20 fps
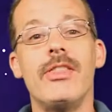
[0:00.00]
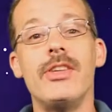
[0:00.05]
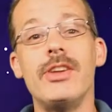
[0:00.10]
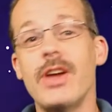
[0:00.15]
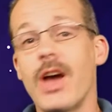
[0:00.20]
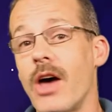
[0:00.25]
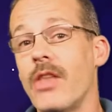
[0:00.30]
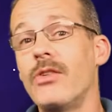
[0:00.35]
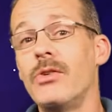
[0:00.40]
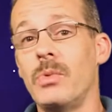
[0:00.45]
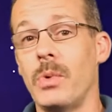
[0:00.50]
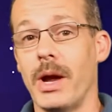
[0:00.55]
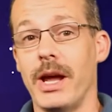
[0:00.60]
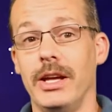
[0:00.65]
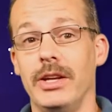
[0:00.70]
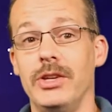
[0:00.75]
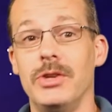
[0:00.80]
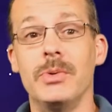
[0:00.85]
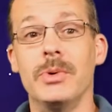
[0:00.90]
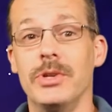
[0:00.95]
The other
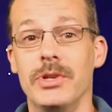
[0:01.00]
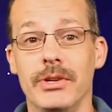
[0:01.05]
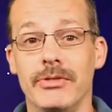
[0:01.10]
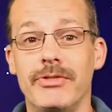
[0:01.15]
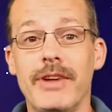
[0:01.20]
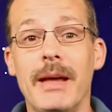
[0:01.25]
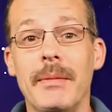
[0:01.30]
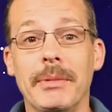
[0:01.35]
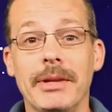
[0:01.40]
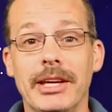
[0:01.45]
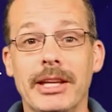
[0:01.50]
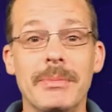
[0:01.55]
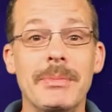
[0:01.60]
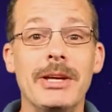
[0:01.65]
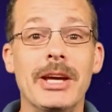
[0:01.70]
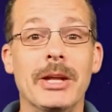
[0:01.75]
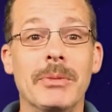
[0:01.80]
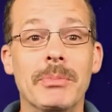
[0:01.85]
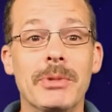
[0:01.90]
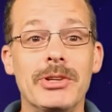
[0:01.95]
way you and your family can
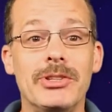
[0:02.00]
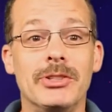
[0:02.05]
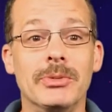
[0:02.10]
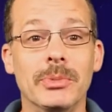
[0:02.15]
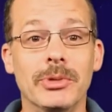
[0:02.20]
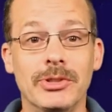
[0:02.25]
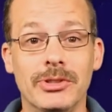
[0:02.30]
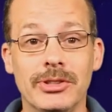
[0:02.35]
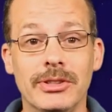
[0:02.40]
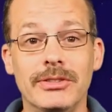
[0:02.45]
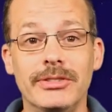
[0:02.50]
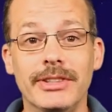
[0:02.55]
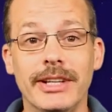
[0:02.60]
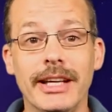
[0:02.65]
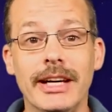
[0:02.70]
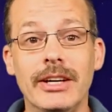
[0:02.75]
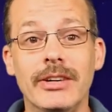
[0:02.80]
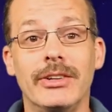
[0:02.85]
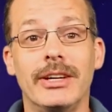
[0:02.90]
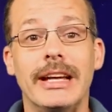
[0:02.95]
be on mission with
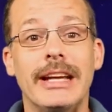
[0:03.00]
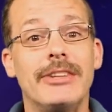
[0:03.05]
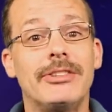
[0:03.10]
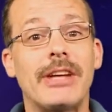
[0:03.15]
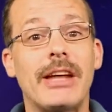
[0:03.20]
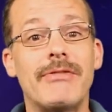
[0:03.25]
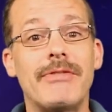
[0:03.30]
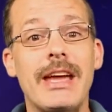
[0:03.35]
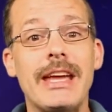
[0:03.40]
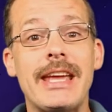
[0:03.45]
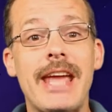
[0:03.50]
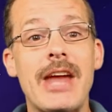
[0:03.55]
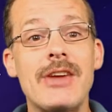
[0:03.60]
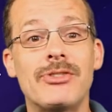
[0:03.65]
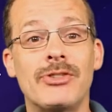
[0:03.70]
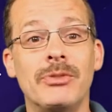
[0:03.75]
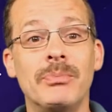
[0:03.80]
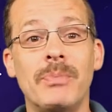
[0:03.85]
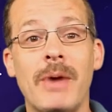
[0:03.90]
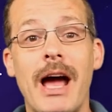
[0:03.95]
Silverdale is at
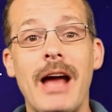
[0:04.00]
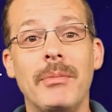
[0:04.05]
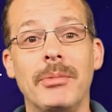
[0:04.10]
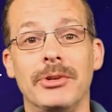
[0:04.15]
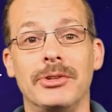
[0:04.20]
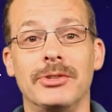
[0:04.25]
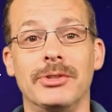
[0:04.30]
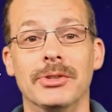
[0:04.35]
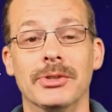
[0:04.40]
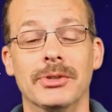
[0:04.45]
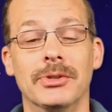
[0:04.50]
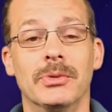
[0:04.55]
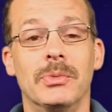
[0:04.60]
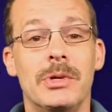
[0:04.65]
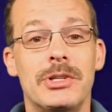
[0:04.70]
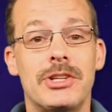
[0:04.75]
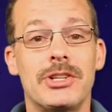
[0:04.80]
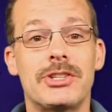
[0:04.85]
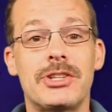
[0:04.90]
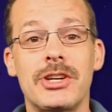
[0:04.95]
Vacation Bible School,
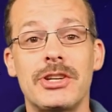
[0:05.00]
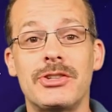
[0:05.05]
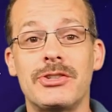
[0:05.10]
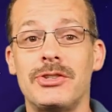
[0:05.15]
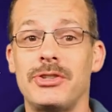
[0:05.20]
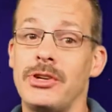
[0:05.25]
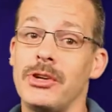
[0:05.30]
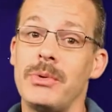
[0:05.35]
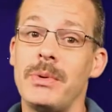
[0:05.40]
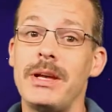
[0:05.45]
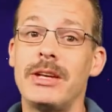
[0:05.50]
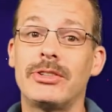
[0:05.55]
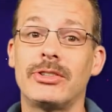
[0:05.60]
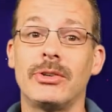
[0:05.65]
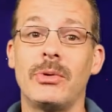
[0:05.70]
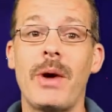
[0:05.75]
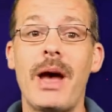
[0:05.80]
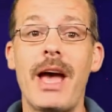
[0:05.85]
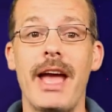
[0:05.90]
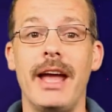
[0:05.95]
which is just two weeks
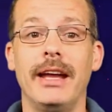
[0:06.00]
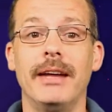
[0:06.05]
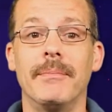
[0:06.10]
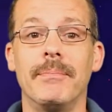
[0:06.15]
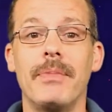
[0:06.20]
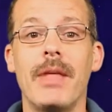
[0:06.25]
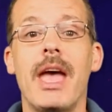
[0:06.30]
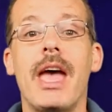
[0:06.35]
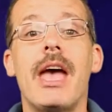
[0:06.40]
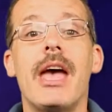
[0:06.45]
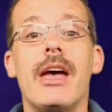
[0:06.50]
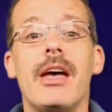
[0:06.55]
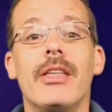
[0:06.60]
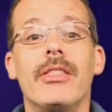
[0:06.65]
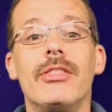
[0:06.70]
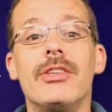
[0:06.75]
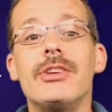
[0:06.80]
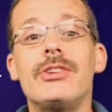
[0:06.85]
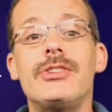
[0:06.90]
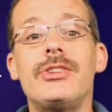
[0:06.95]
away.
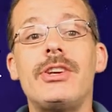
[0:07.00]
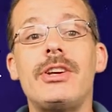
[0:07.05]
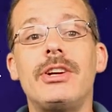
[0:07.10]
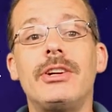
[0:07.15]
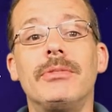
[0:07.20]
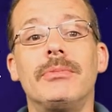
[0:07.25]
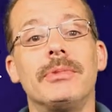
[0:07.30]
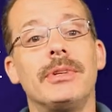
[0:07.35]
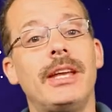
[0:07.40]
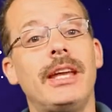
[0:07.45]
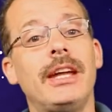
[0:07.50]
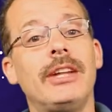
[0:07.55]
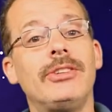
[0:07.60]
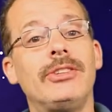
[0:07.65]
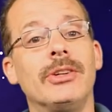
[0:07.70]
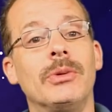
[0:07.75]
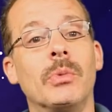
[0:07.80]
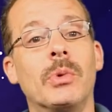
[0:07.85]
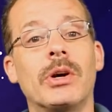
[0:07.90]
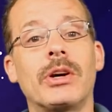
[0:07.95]
This year,
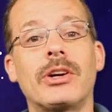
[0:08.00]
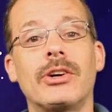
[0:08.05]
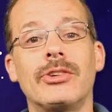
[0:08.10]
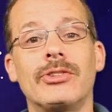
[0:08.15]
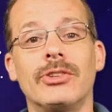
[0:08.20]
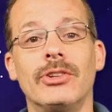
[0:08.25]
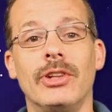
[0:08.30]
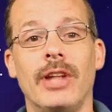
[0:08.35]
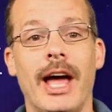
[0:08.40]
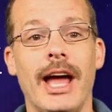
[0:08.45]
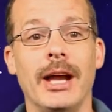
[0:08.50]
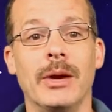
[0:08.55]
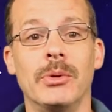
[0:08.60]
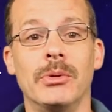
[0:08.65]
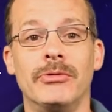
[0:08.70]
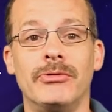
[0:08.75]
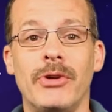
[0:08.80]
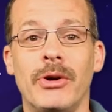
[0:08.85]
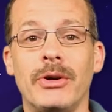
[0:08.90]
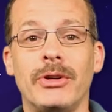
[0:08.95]
kids and workers alike
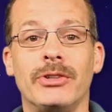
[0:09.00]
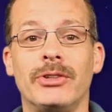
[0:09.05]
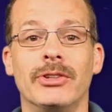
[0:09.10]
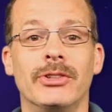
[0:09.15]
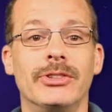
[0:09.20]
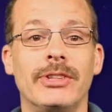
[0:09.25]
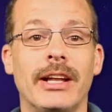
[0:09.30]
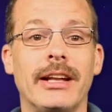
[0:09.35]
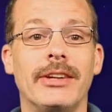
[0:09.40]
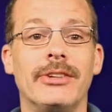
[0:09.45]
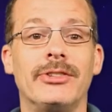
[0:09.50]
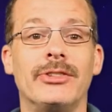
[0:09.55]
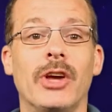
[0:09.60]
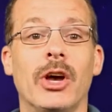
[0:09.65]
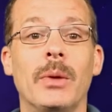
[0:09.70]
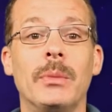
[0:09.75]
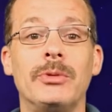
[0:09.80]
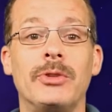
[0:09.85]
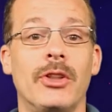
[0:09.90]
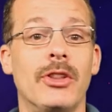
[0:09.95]
will focus their
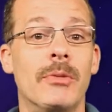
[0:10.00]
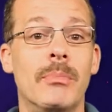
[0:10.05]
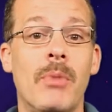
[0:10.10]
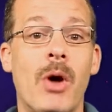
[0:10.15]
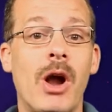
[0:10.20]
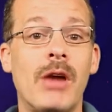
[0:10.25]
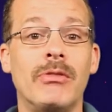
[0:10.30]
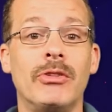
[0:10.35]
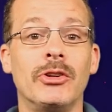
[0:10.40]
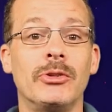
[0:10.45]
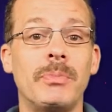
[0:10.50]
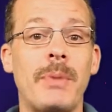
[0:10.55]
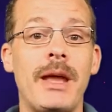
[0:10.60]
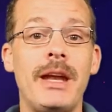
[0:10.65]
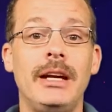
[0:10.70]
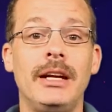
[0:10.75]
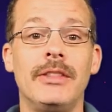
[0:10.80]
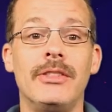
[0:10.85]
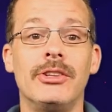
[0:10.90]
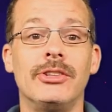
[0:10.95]
telescopes on the marvels
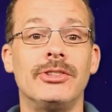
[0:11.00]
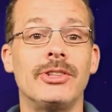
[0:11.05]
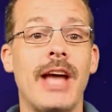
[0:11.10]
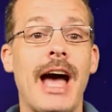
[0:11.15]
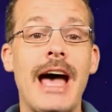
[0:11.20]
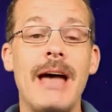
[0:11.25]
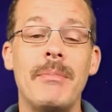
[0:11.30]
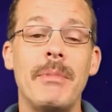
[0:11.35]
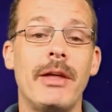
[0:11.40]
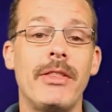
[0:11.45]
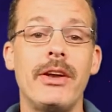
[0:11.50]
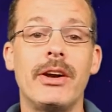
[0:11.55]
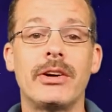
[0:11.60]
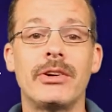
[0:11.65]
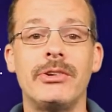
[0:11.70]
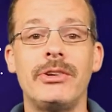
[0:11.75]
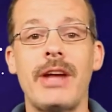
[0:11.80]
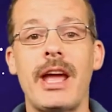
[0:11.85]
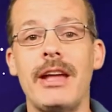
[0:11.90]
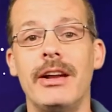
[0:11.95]
painted in the sky by their
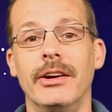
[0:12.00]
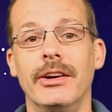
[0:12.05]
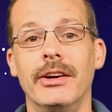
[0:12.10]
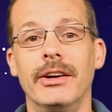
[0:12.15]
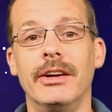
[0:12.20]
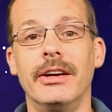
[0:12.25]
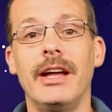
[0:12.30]
Creator.